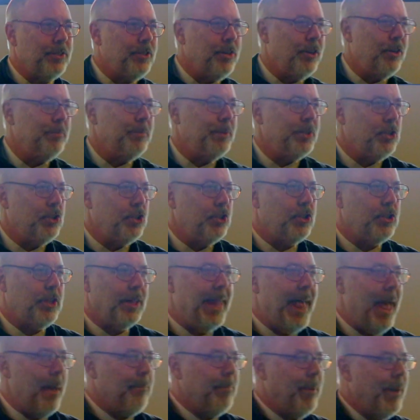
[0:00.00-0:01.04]
term is
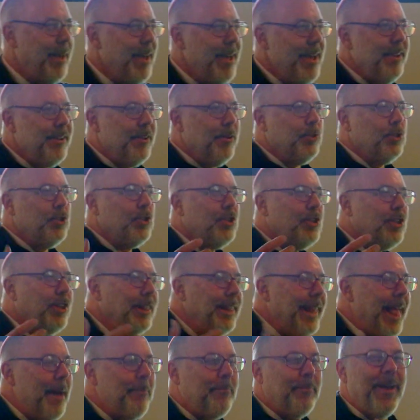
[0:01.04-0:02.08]
schlep. You
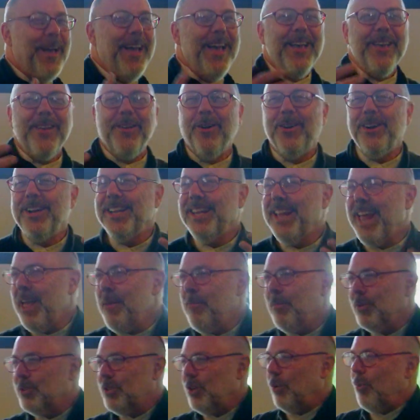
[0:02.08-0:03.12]
schlep your
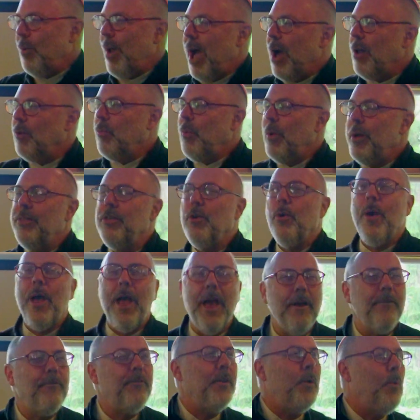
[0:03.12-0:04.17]
labels around with you
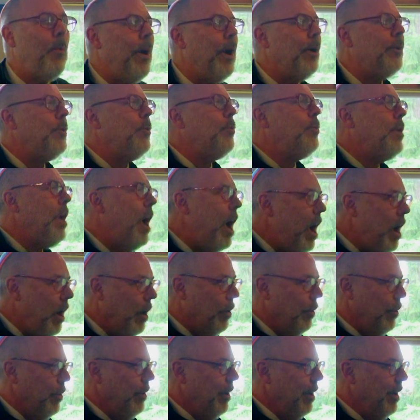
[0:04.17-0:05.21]
everywhere you
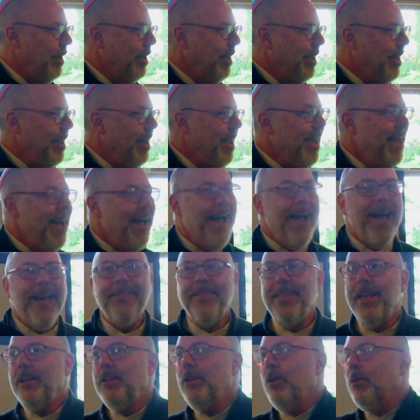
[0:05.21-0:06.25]
go.
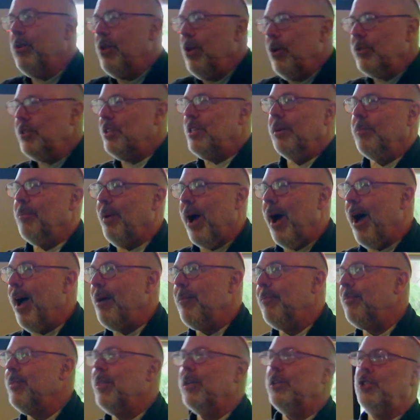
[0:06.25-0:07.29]
And then you use them, I'm the